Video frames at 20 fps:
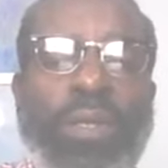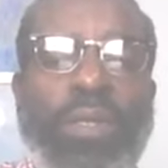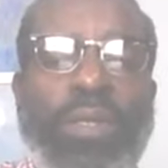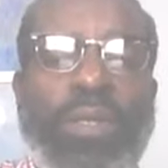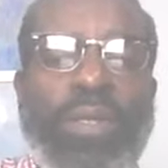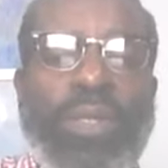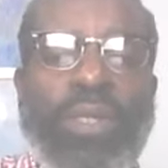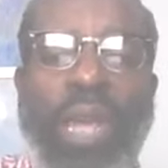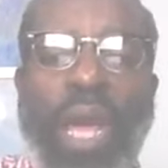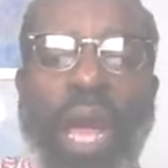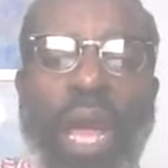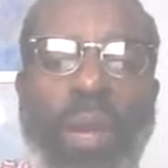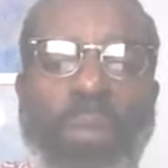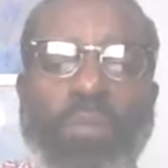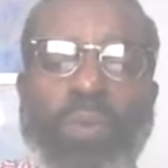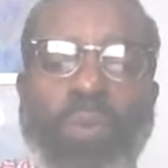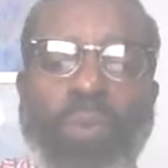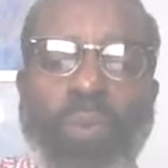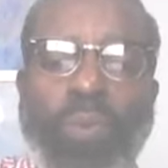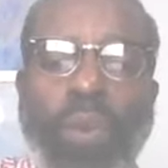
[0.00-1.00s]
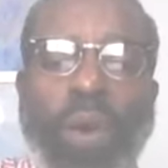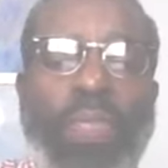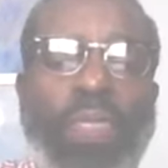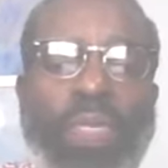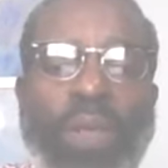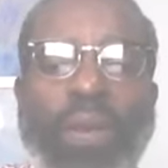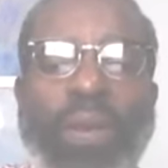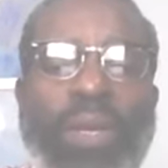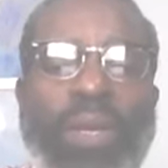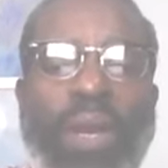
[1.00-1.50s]
Psalms
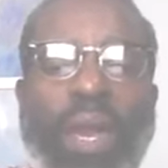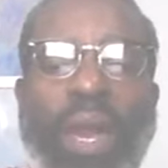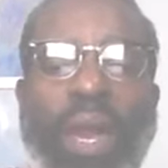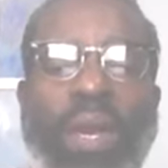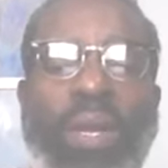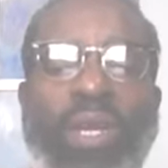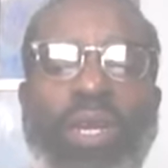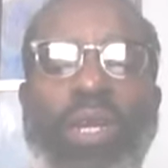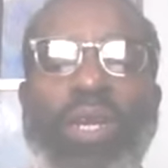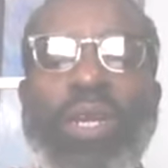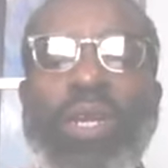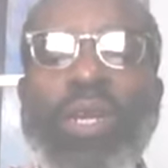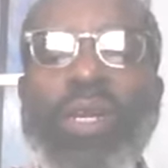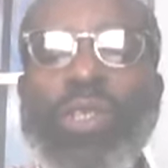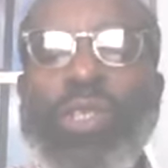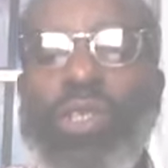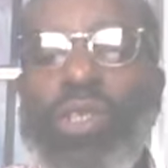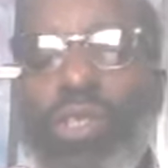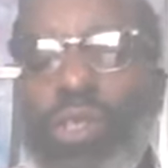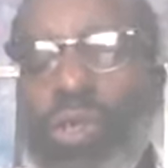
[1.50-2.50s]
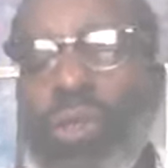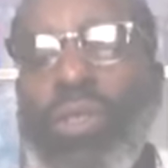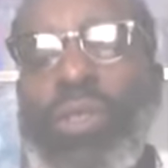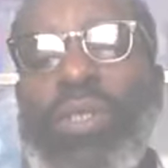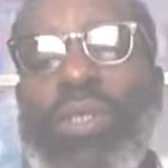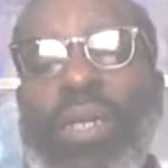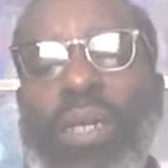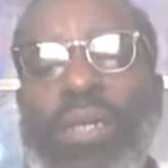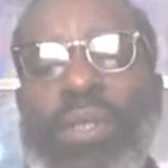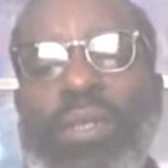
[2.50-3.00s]
139, assures
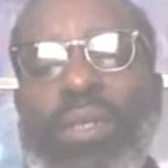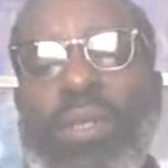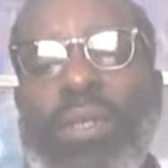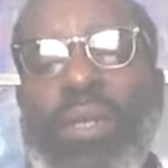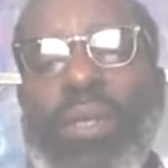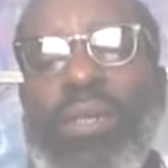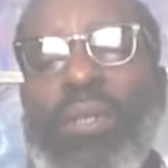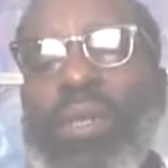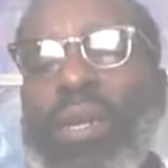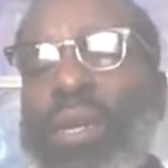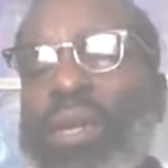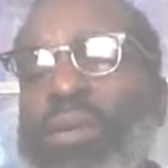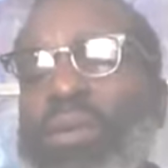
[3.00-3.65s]
us that